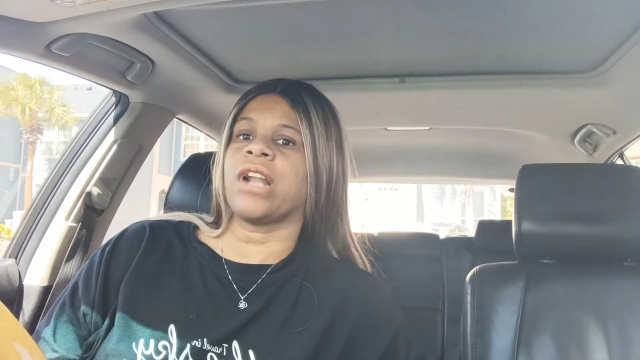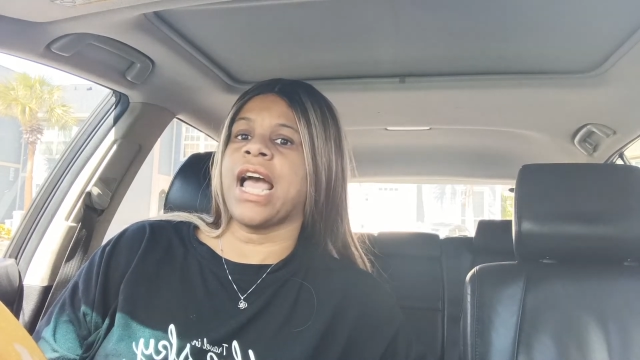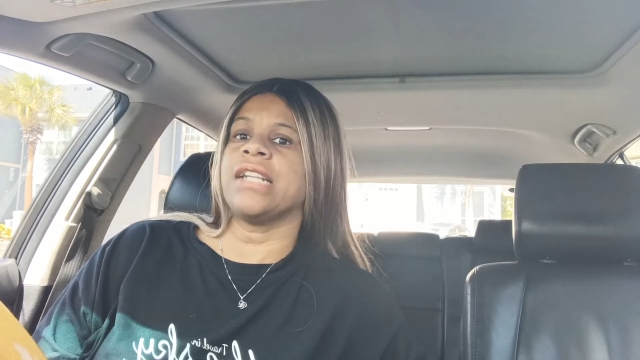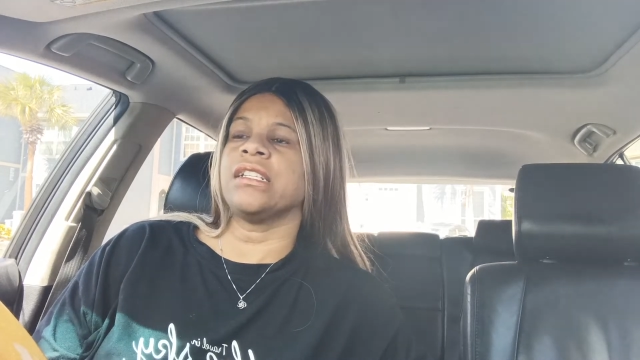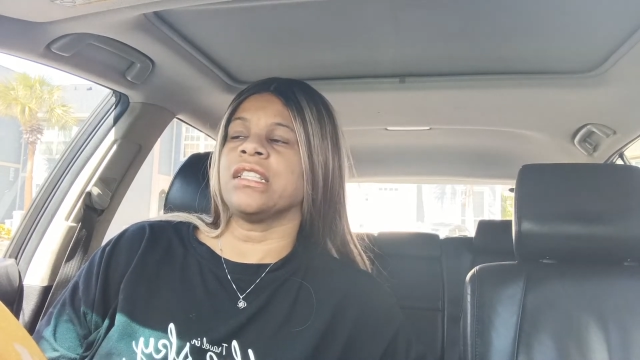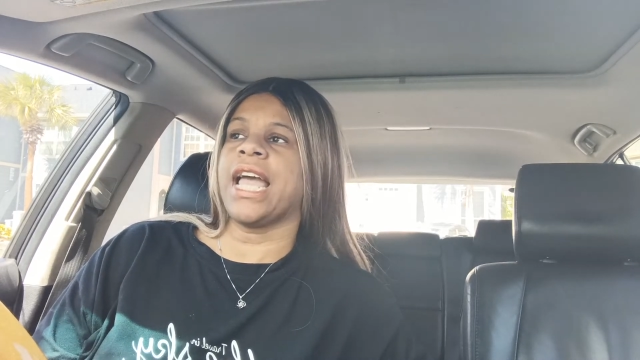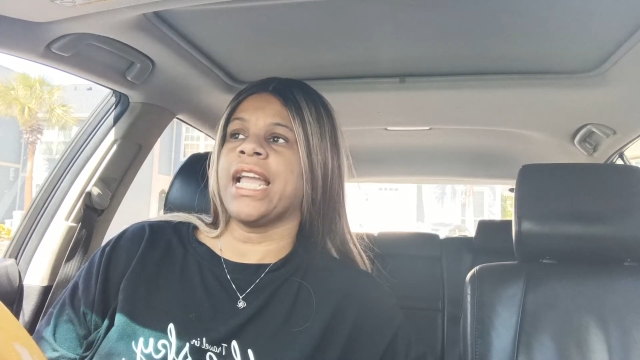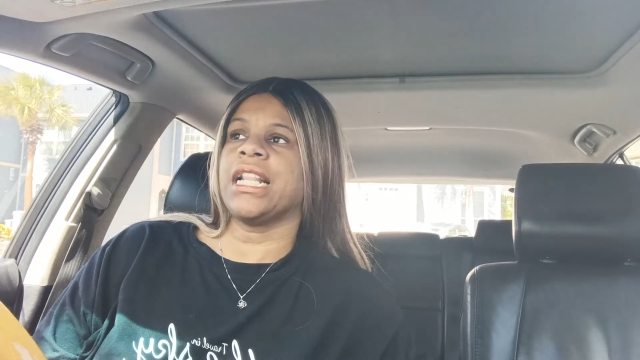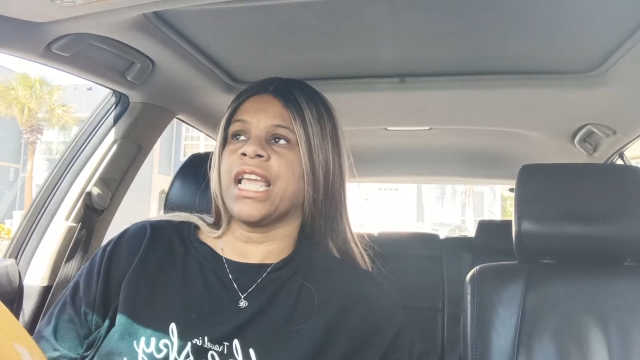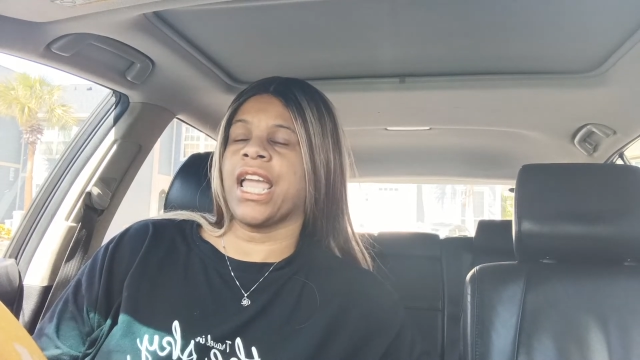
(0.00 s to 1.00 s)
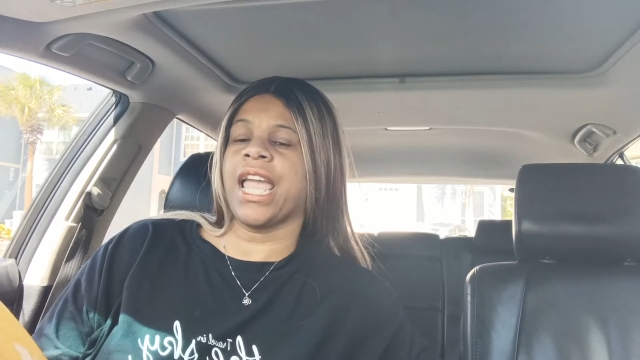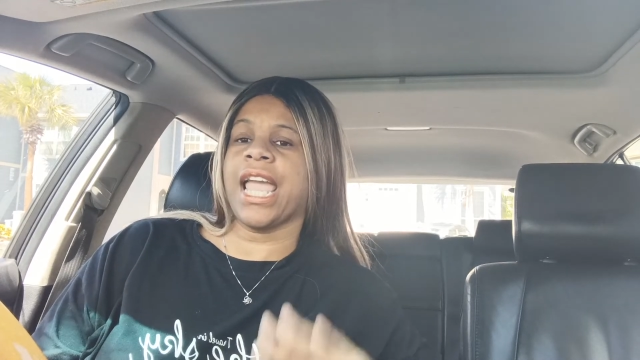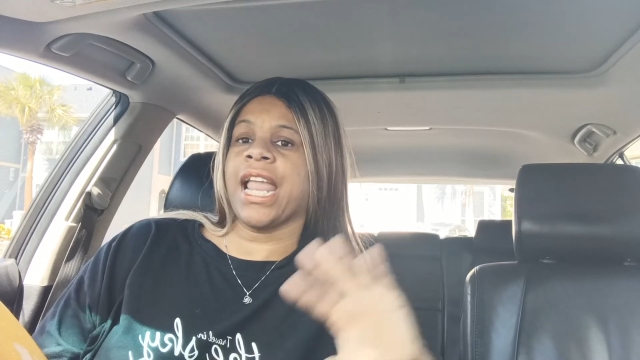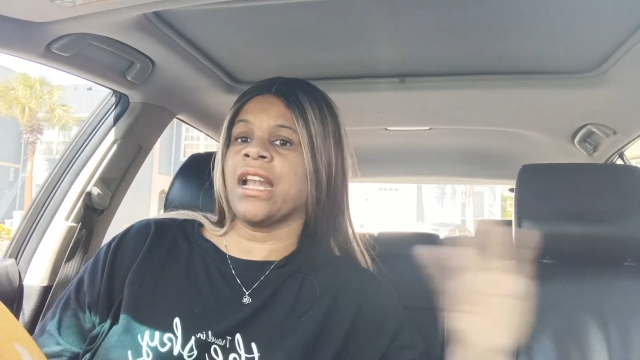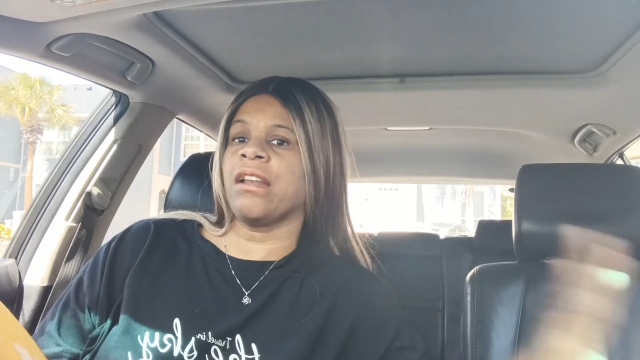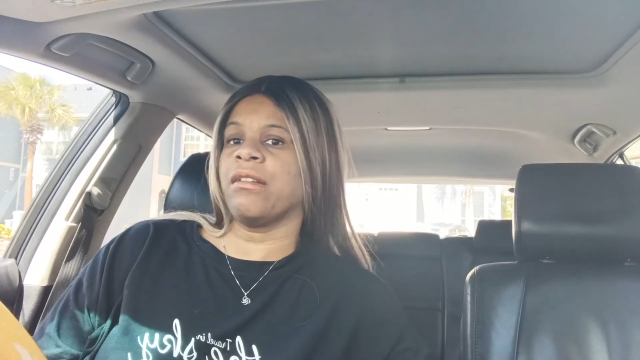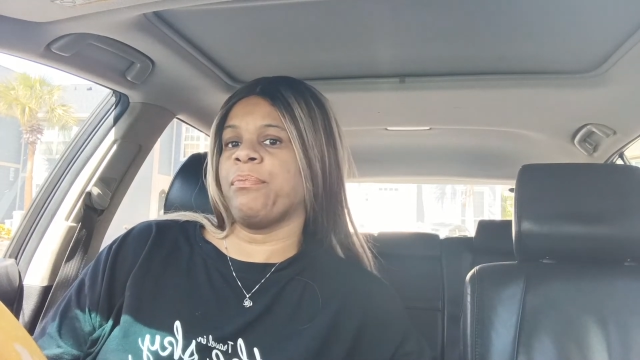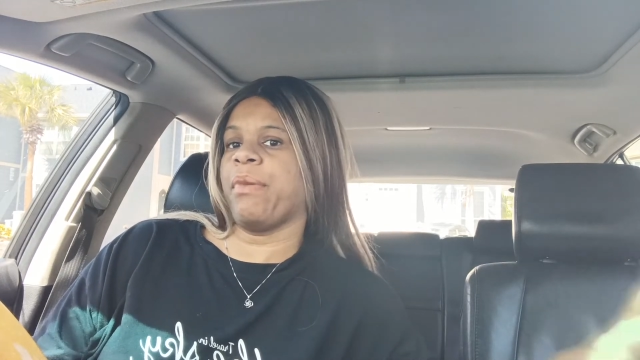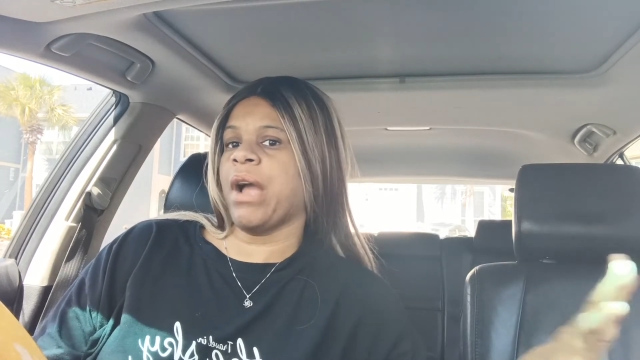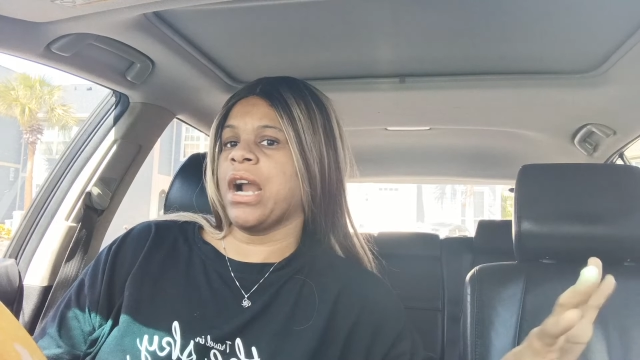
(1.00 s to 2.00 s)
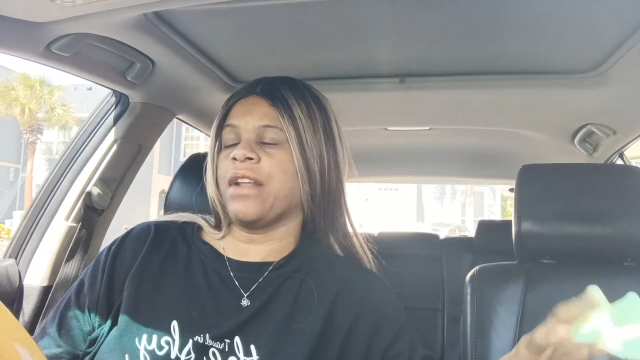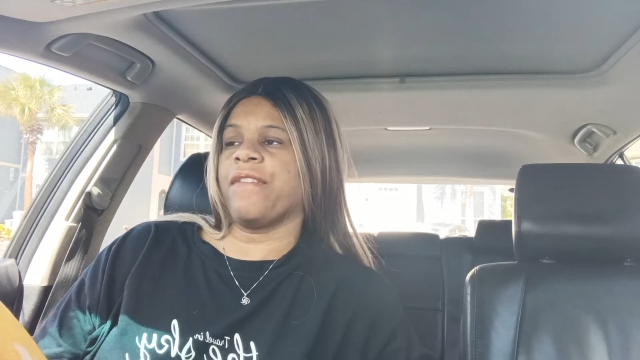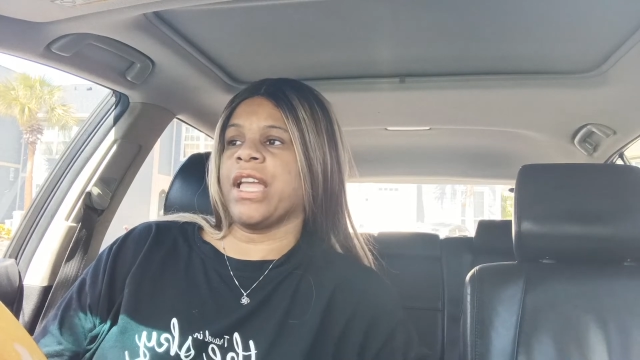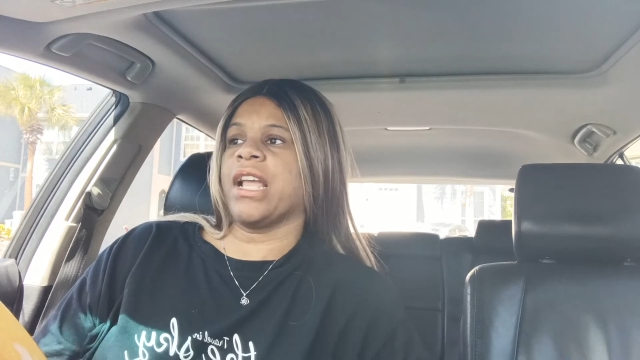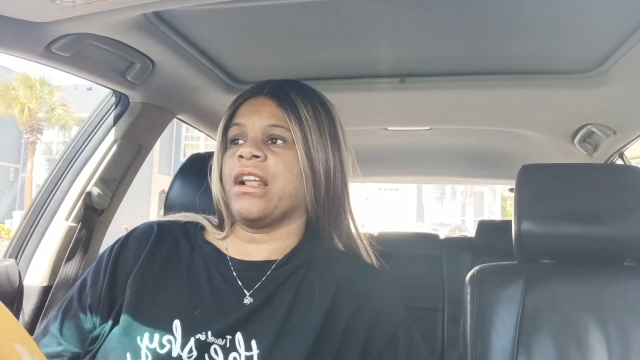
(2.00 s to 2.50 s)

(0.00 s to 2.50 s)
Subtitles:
I just like the end part of it.